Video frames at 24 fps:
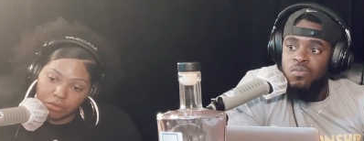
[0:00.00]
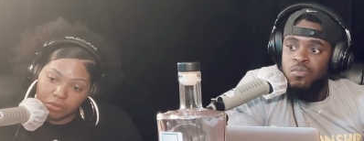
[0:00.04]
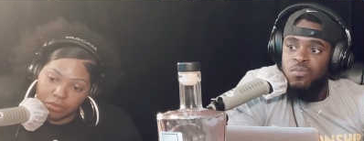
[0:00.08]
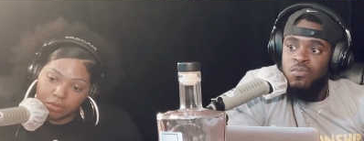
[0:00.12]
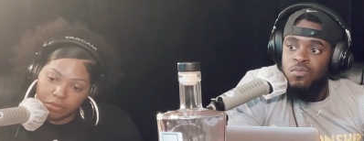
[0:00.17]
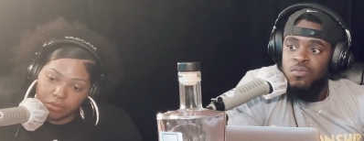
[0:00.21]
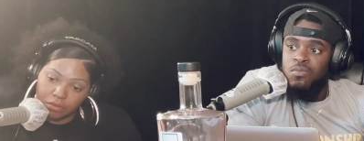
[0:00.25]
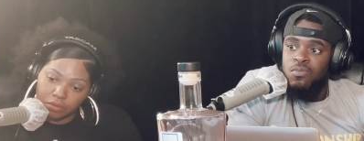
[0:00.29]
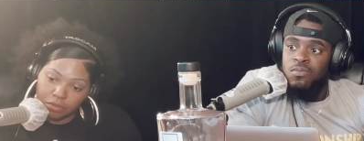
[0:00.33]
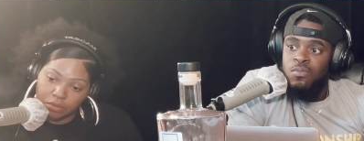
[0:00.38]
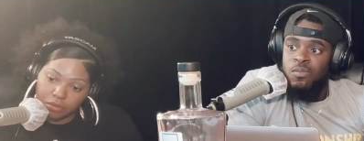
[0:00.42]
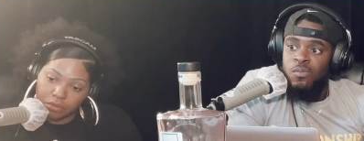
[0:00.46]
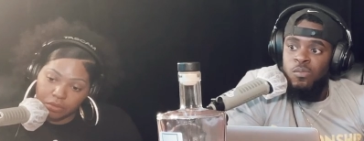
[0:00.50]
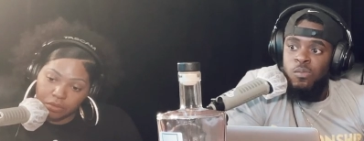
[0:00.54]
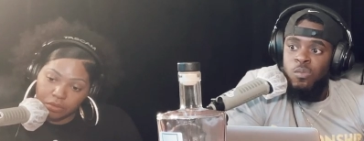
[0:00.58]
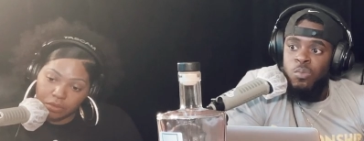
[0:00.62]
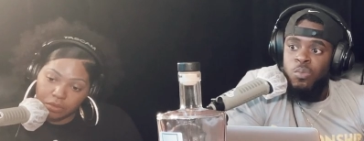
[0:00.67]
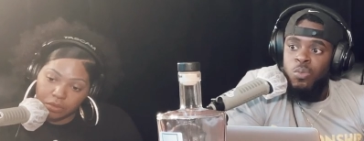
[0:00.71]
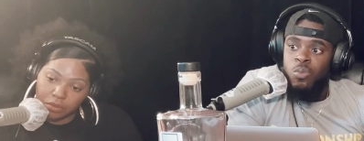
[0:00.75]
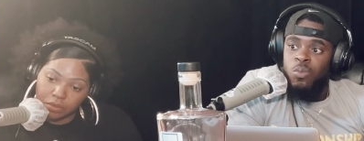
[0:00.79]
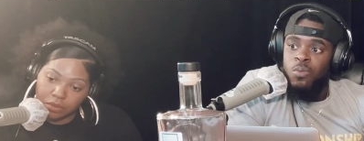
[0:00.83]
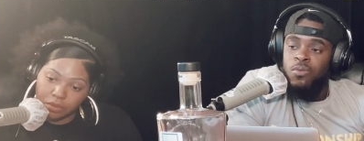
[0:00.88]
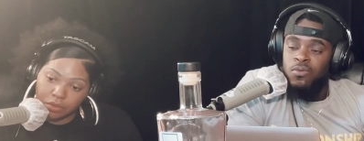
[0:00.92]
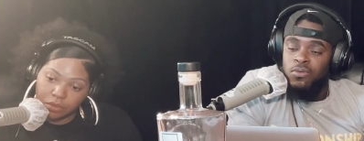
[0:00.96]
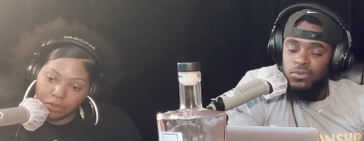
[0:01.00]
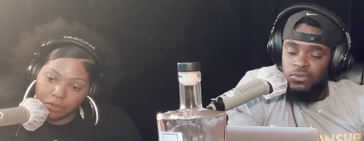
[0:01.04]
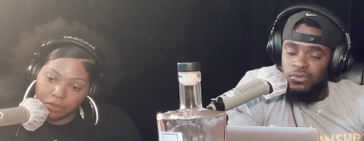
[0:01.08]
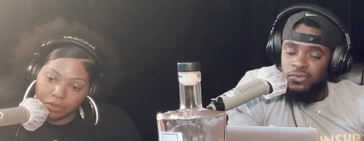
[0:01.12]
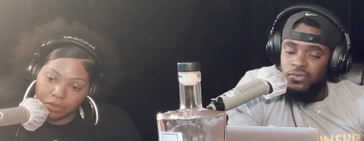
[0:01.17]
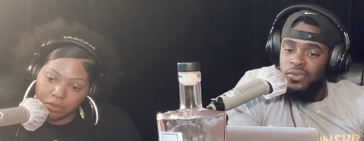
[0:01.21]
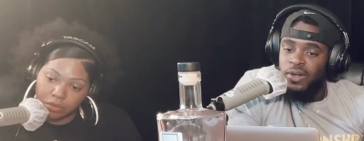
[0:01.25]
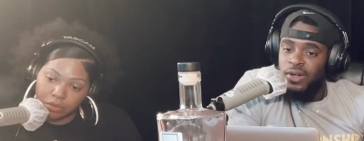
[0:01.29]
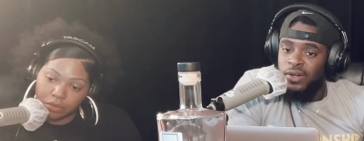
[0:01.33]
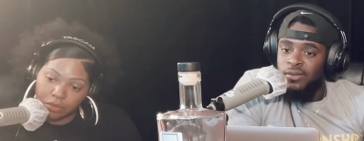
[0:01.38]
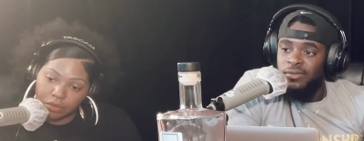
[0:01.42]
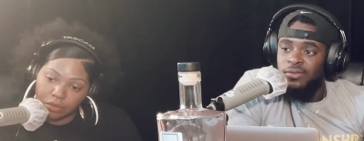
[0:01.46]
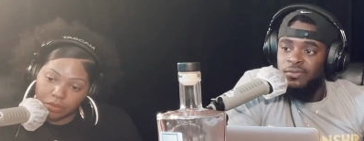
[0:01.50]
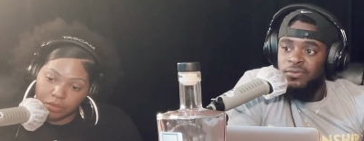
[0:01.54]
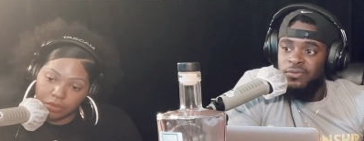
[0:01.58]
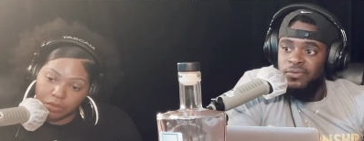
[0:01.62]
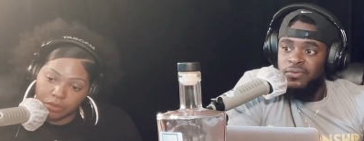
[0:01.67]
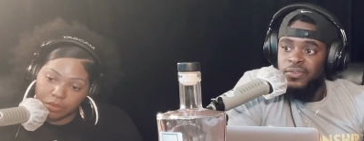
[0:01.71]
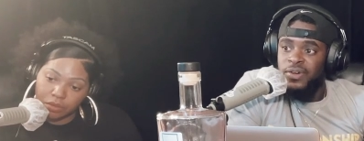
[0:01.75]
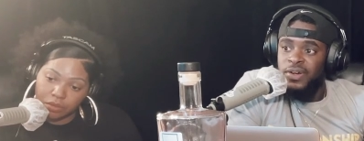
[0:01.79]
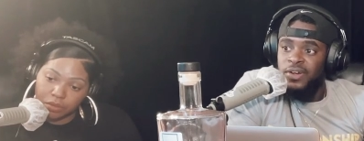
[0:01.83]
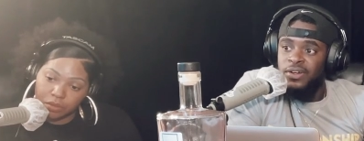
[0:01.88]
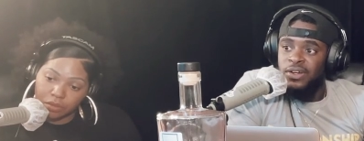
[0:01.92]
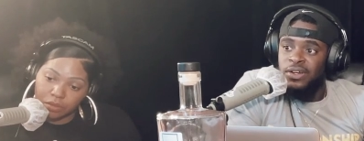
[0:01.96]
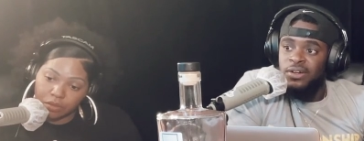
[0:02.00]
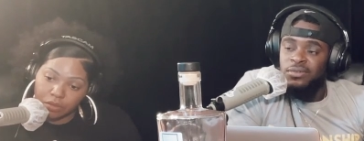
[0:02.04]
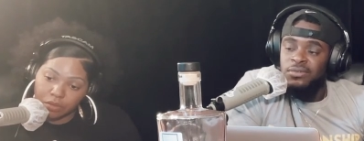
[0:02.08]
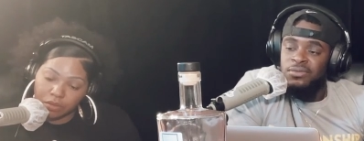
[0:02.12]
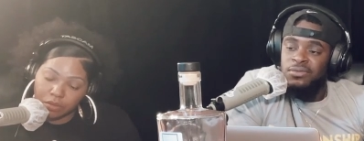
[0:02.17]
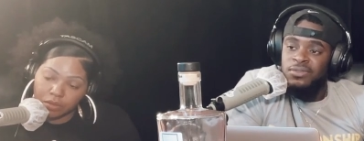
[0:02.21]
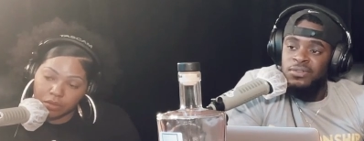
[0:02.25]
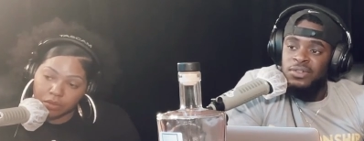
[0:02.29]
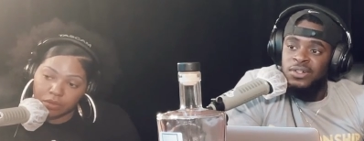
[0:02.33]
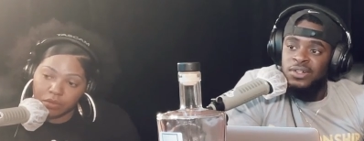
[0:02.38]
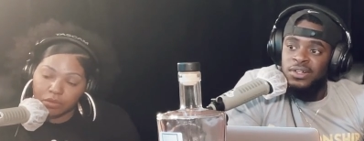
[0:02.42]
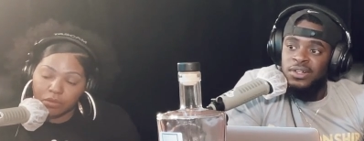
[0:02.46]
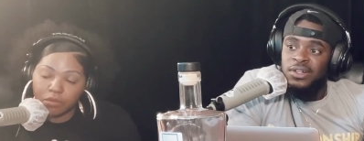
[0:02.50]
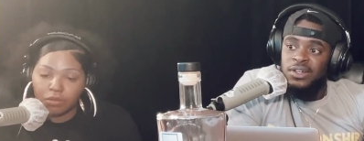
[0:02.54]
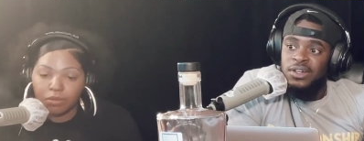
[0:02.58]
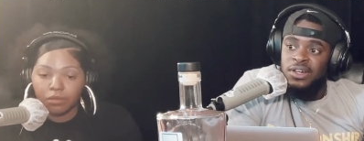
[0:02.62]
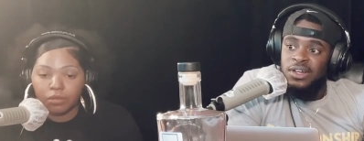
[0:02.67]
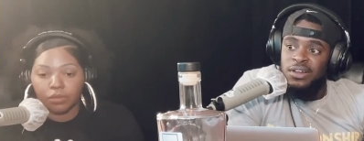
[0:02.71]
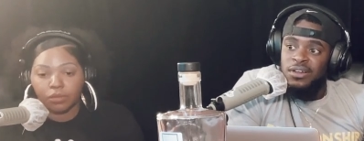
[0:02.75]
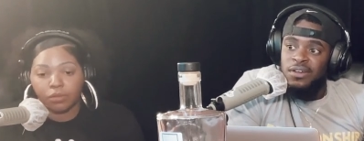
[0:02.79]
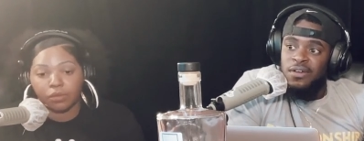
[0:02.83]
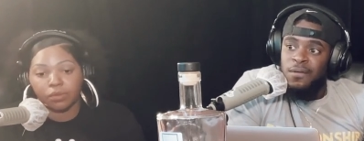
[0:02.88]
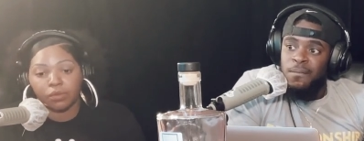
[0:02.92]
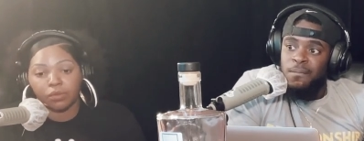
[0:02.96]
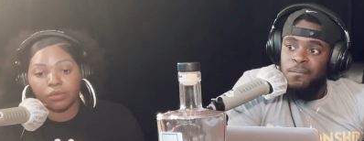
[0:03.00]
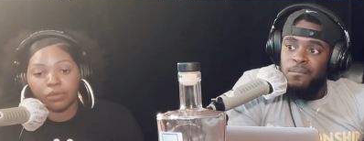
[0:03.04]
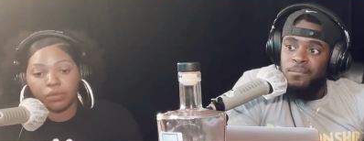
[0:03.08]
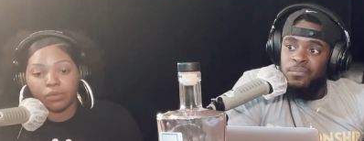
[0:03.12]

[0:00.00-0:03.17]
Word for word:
Speaker 1: not the only thing that's on the fair, ballot. Fair enough. Right on November